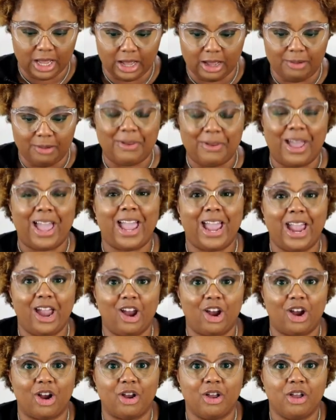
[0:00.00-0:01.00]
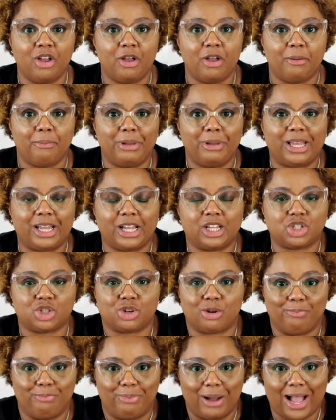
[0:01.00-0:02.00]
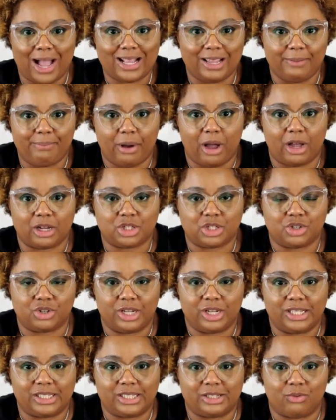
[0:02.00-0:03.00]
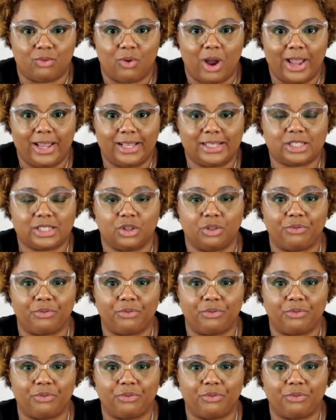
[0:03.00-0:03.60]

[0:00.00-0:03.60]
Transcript: hair because your body posture isn't right.